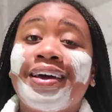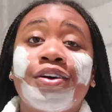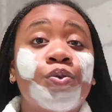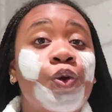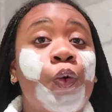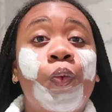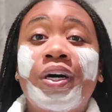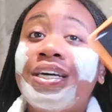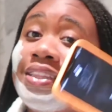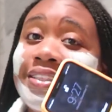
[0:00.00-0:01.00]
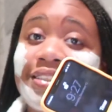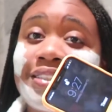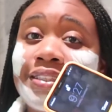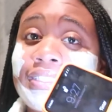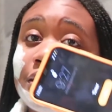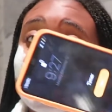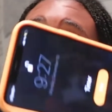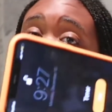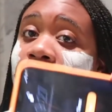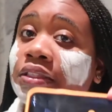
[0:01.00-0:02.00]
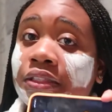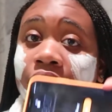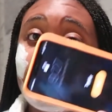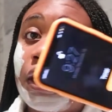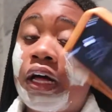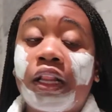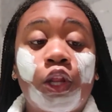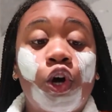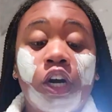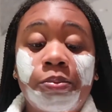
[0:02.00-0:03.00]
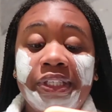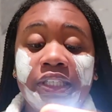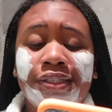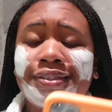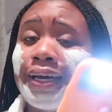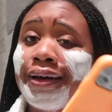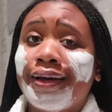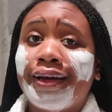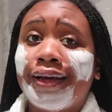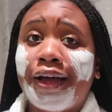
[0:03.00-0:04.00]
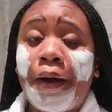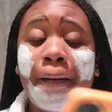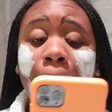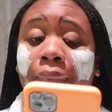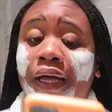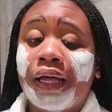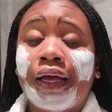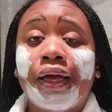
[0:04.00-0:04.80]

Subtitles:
I don't know what this alarm is, but